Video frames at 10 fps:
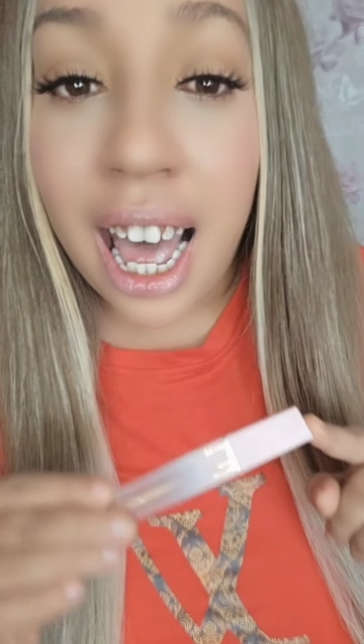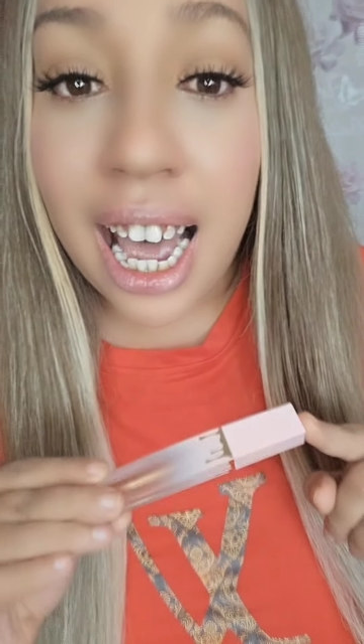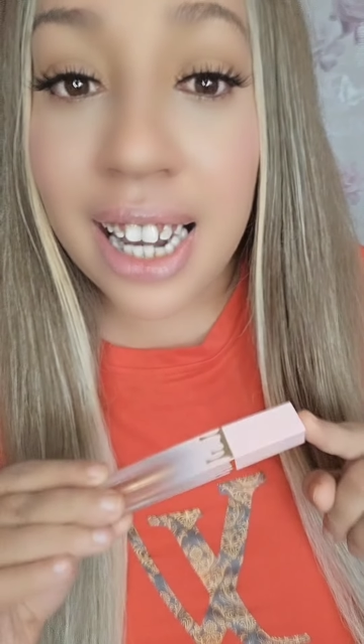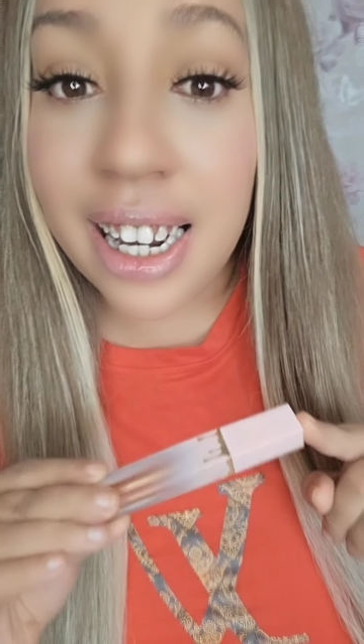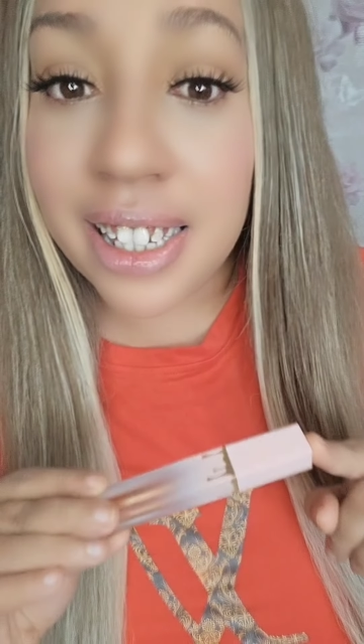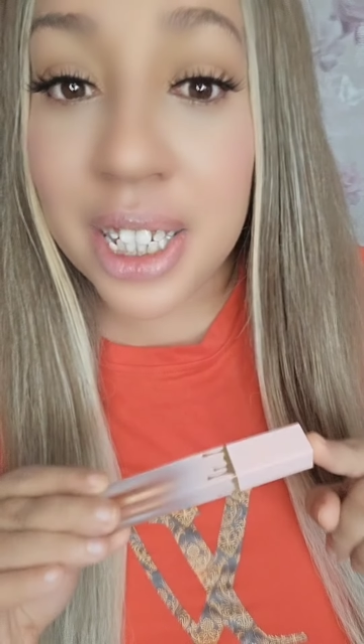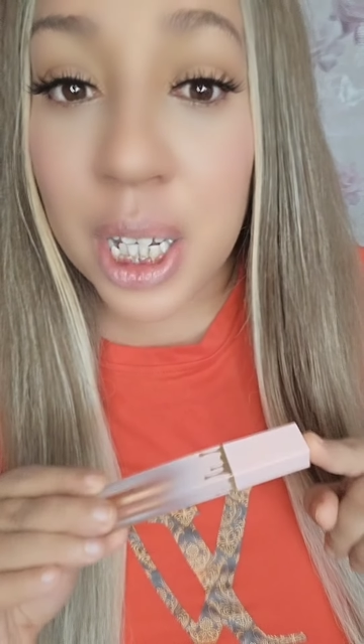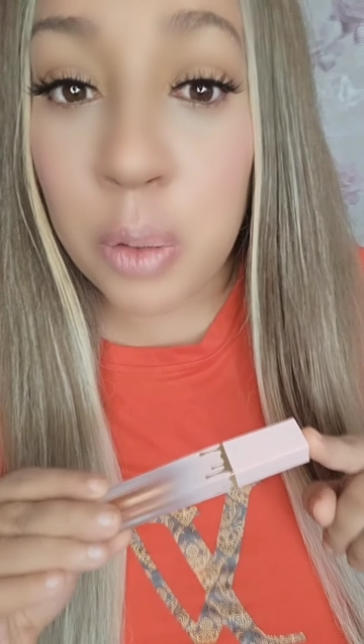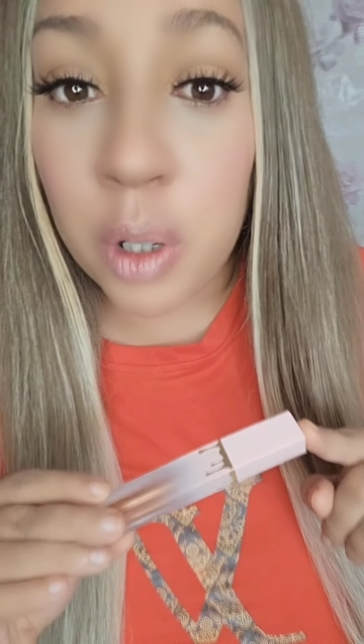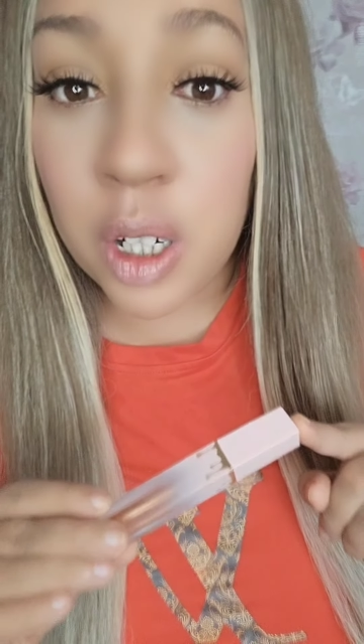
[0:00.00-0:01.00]
and let's
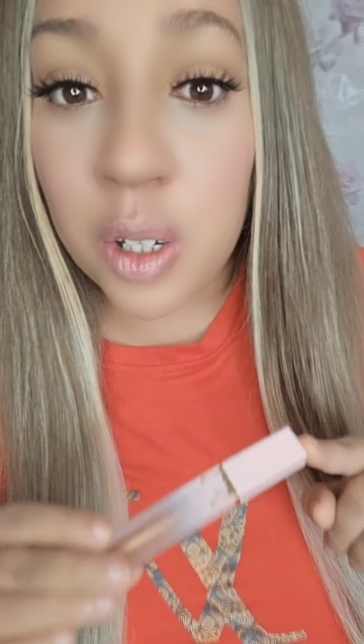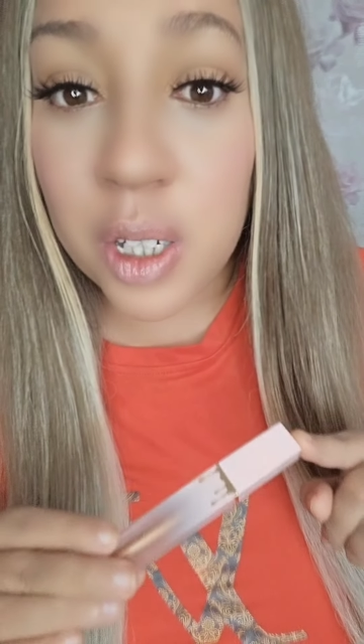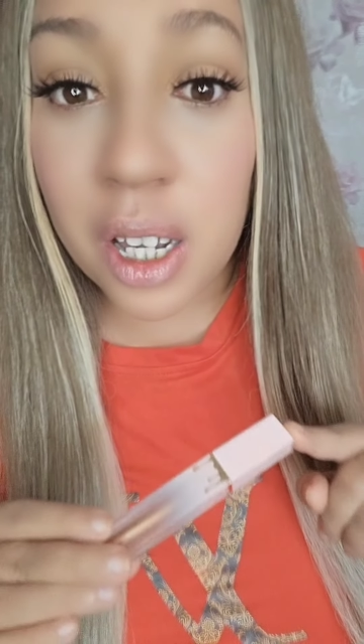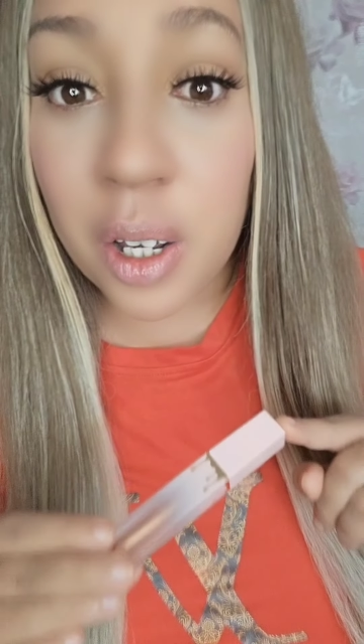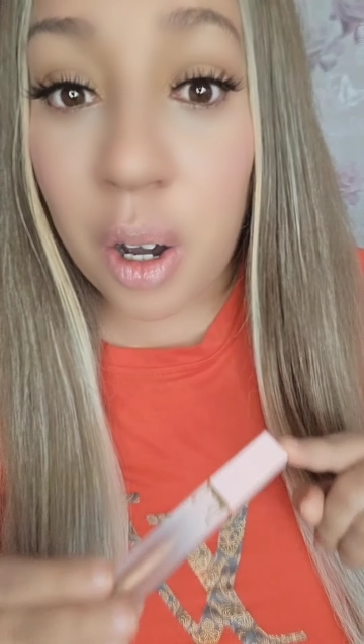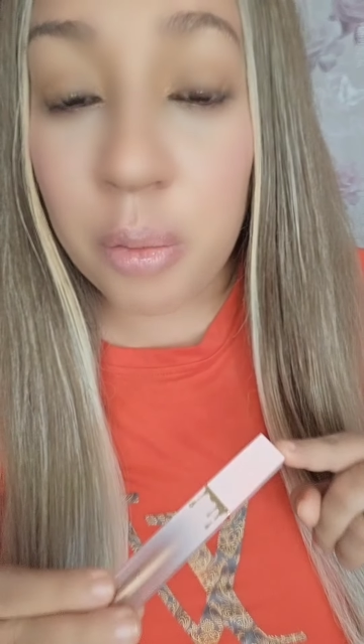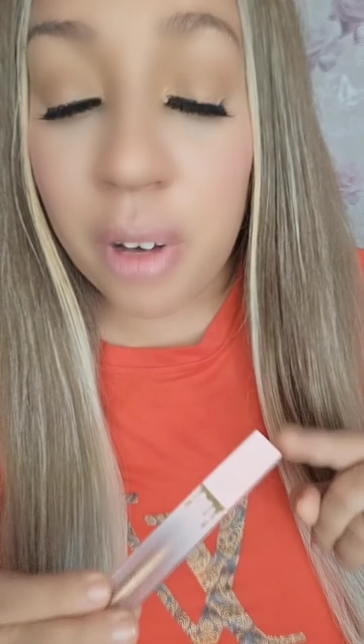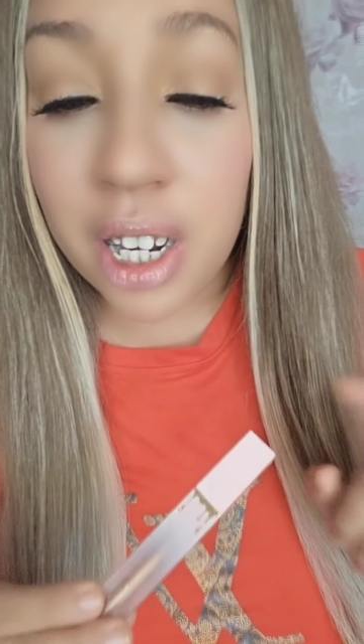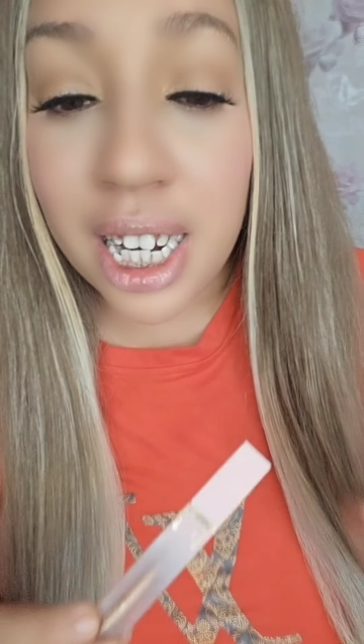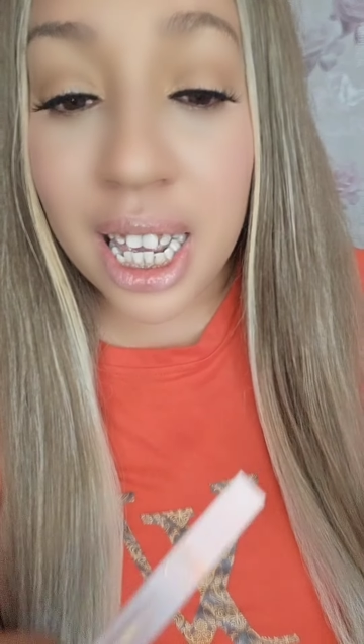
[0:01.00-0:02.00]
see what it looks like on
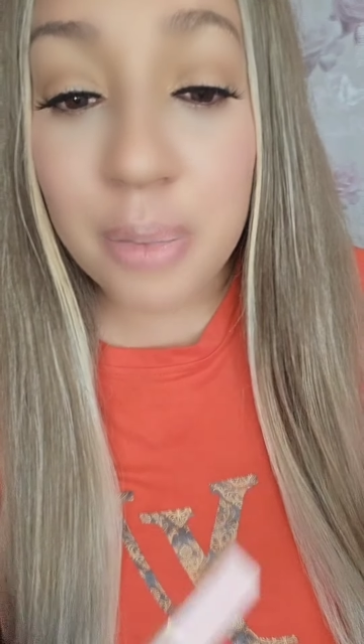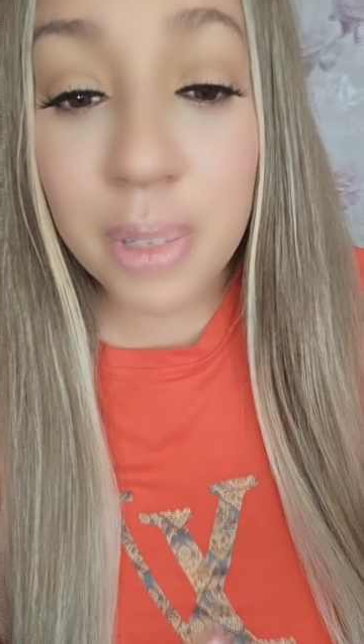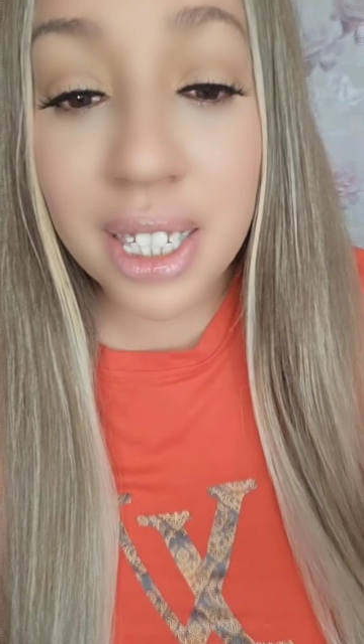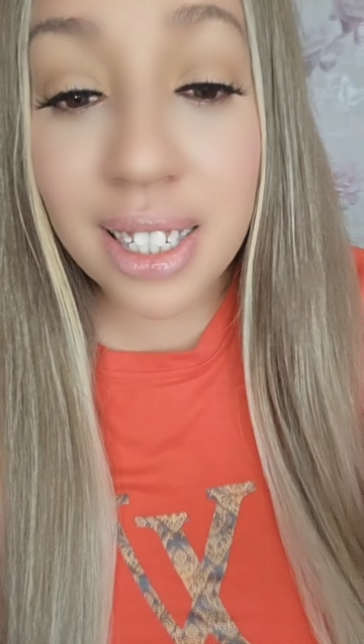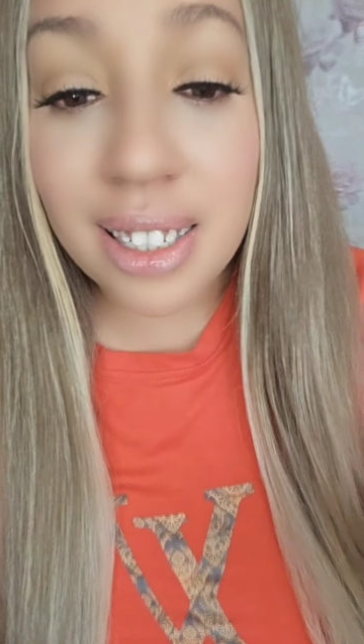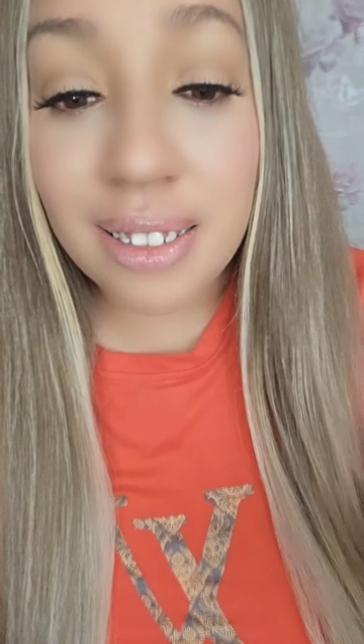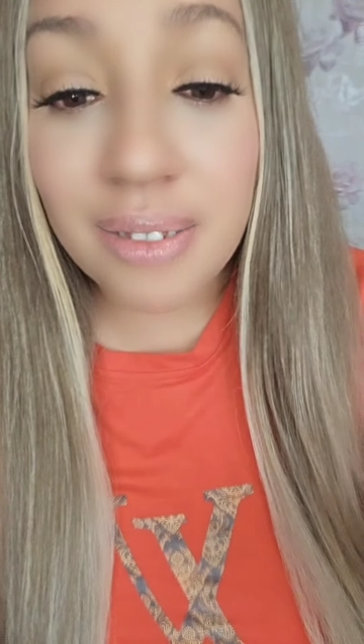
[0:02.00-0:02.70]
my lips.